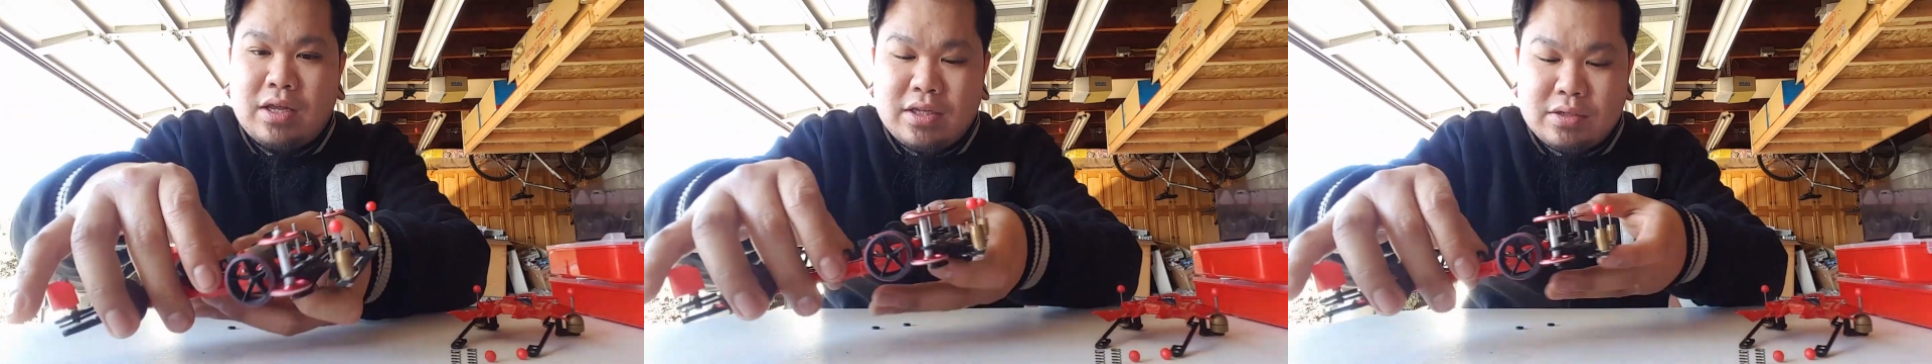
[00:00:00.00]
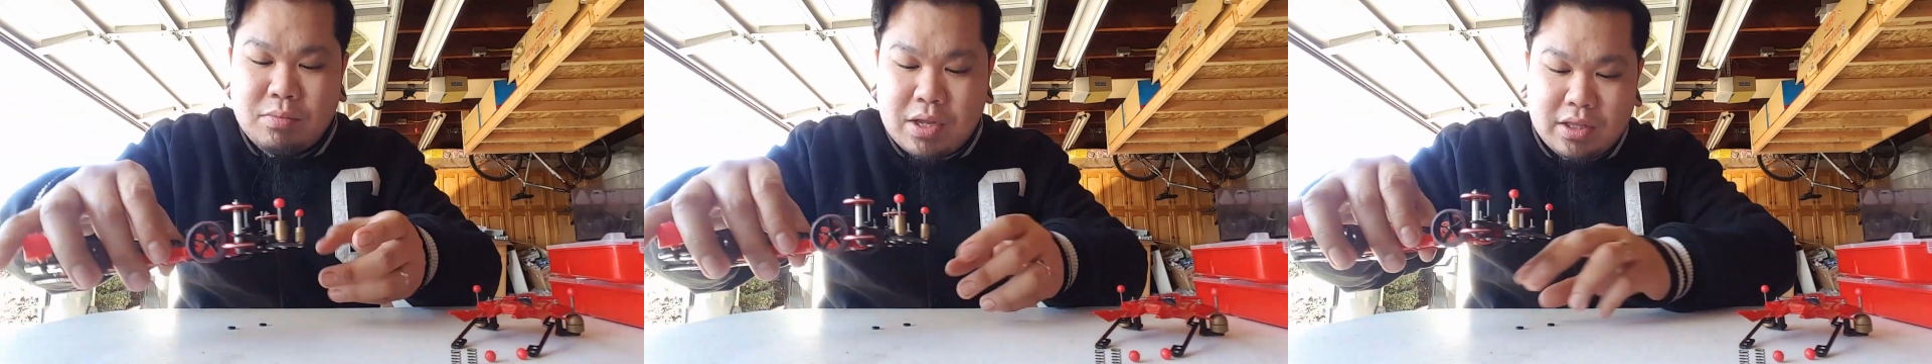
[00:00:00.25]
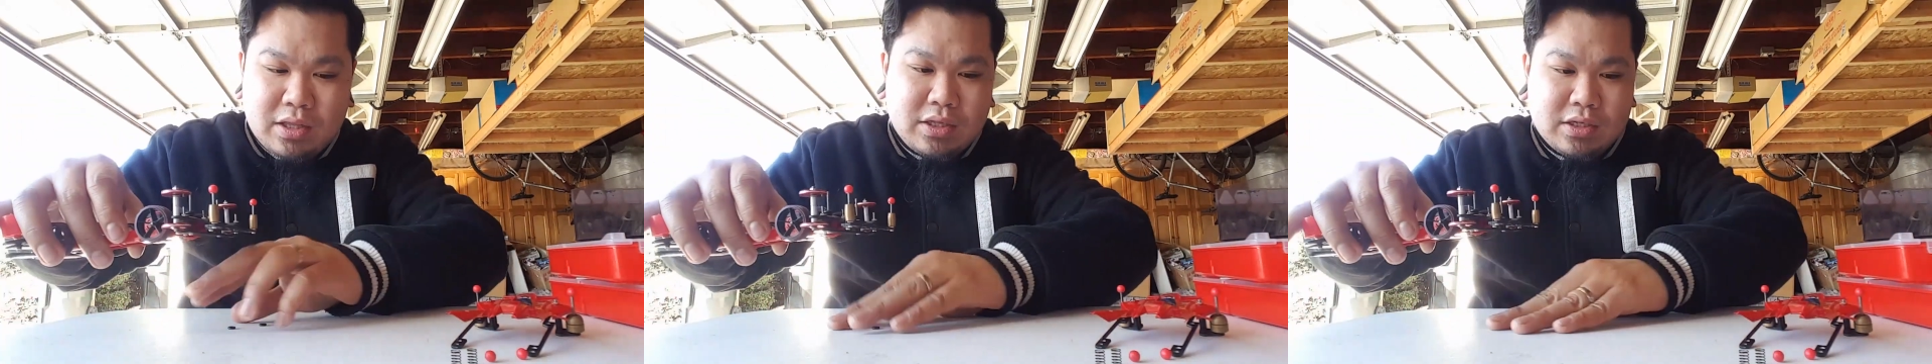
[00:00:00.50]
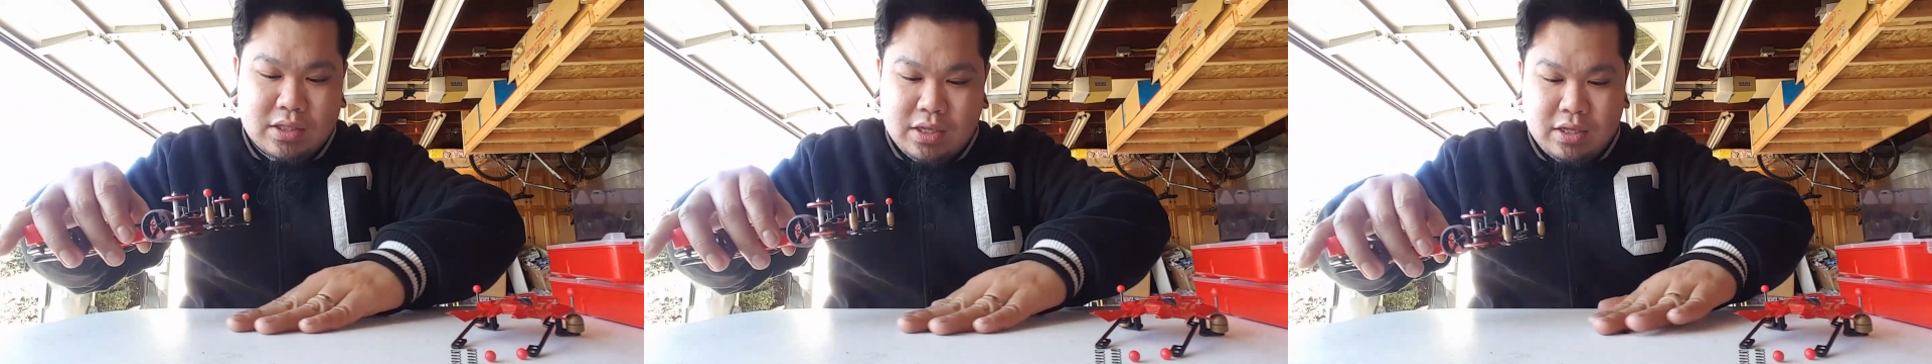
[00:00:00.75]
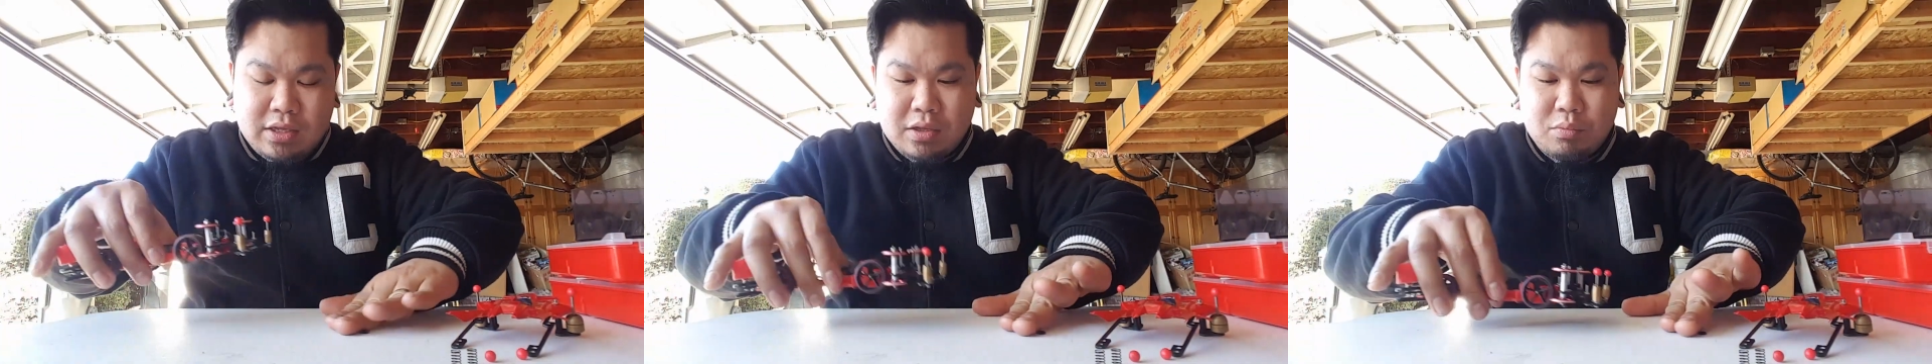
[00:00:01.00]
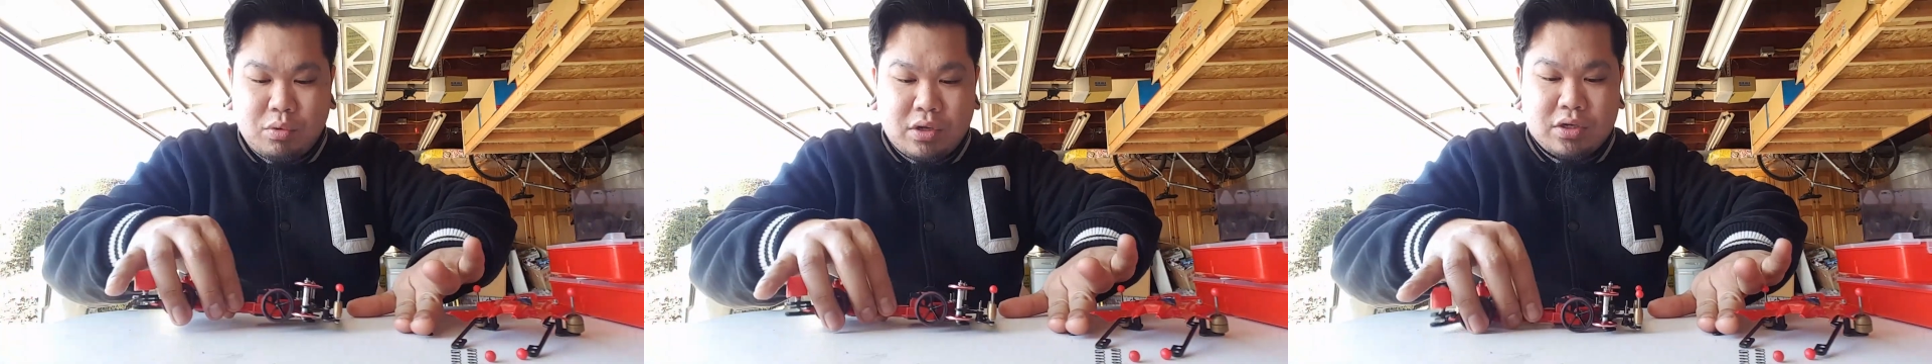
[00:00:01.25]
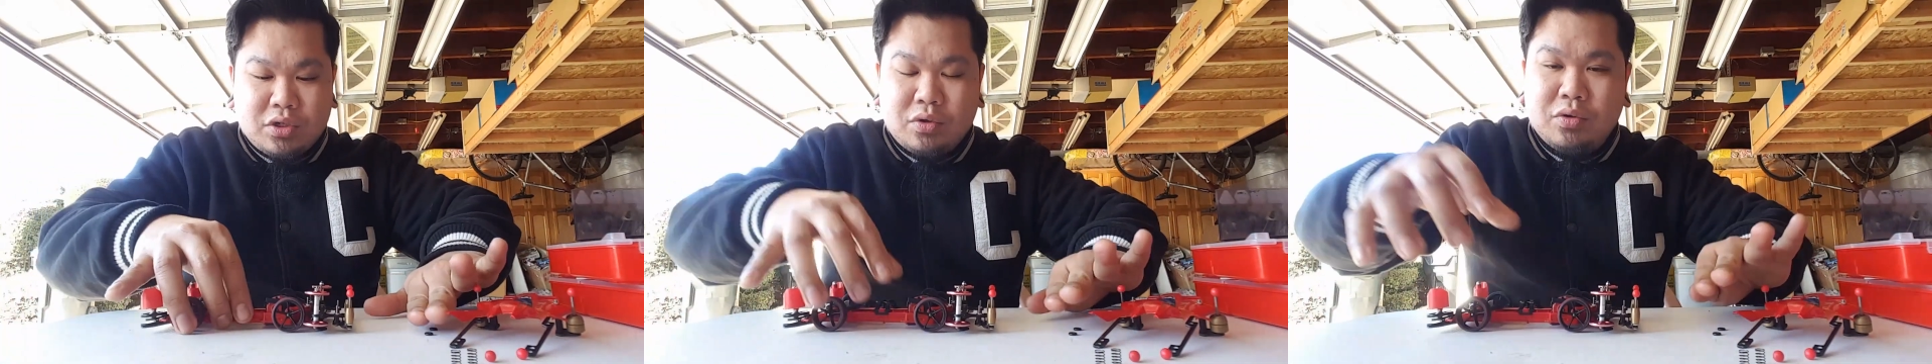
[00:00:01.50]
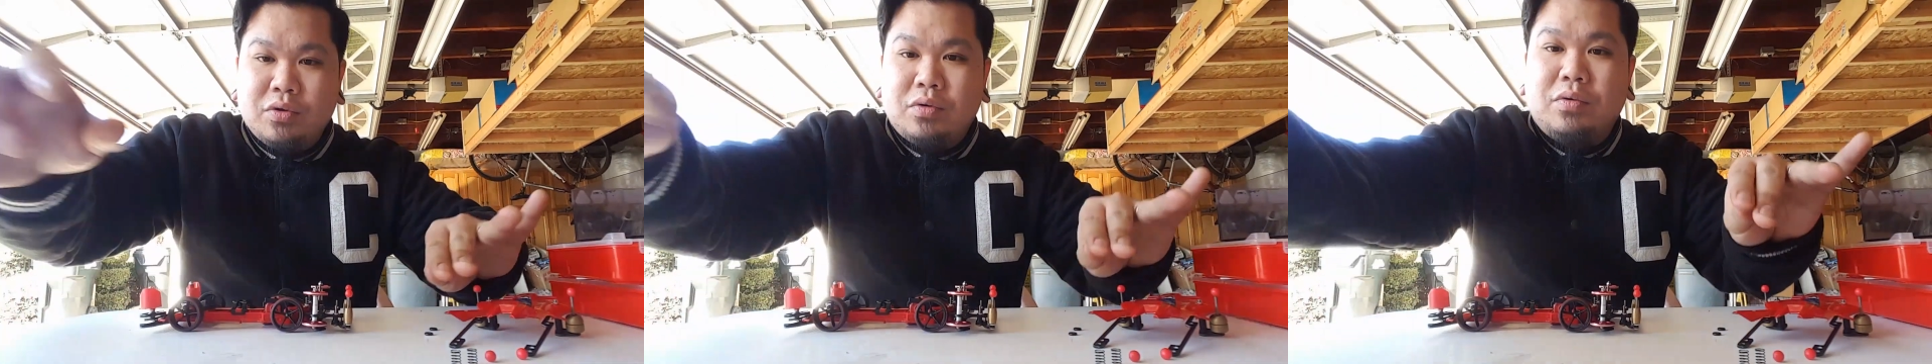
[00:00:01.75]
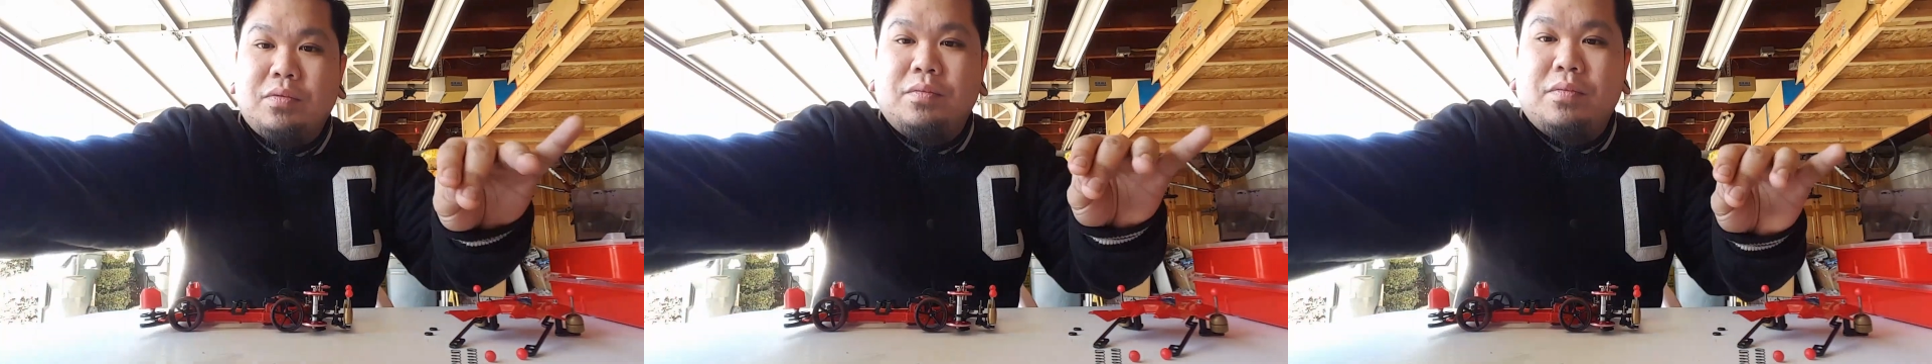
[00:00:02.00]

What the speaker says: I dismantled this thing, I'm gonna show you.